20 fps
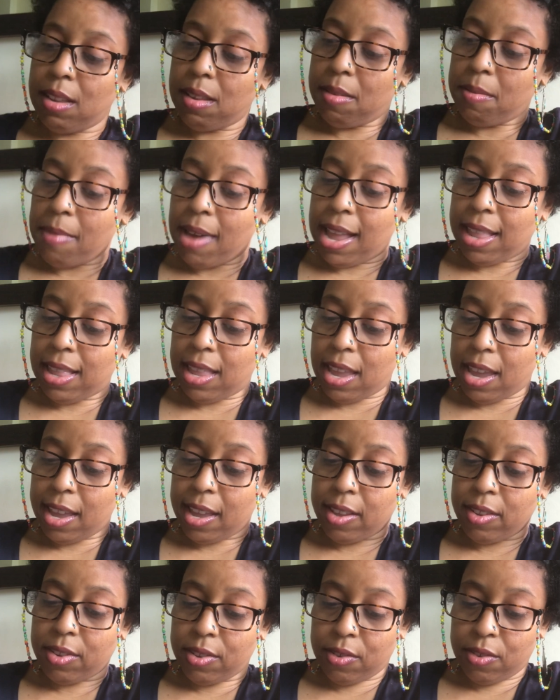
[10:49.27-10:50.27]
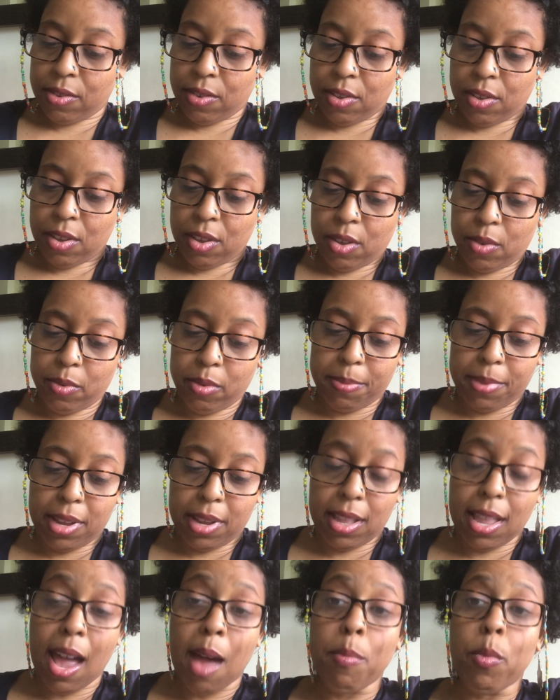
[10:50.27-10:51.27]
my legs will be a
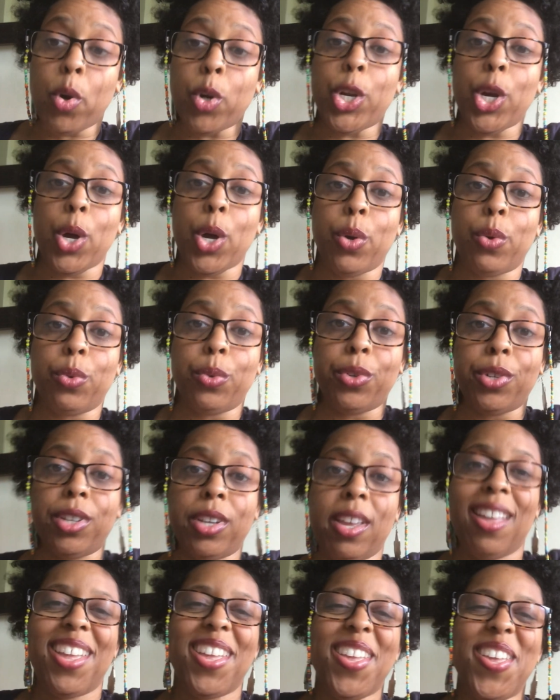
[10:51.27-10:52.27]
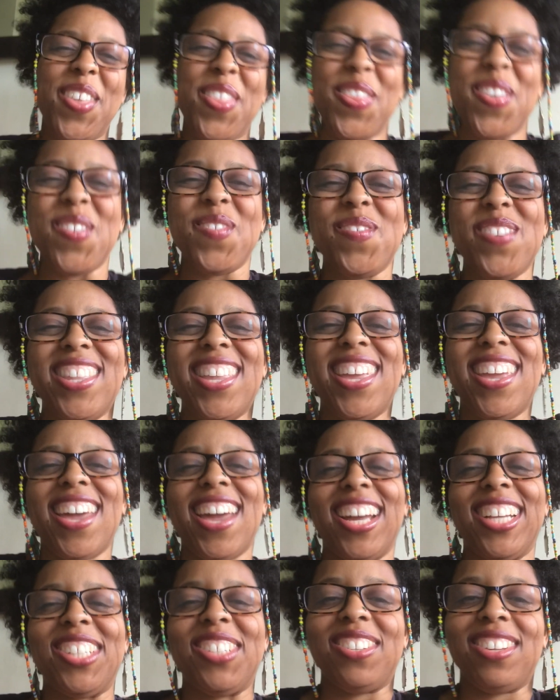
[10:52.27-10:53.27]
lot more toned than what they
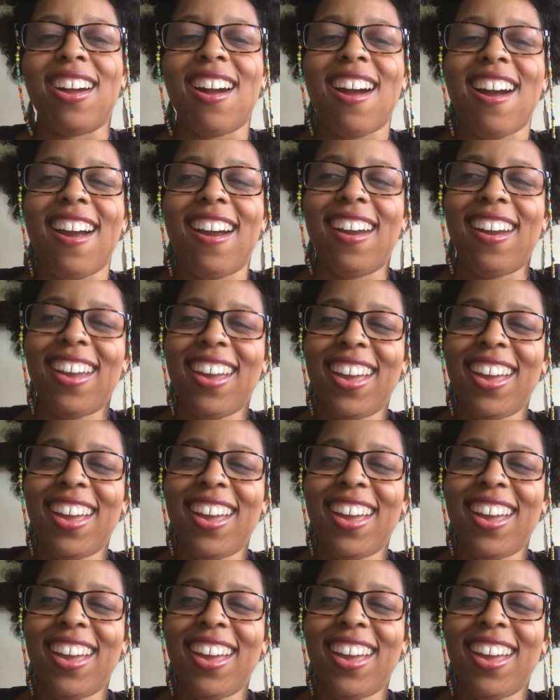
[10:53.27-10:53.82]
actually are.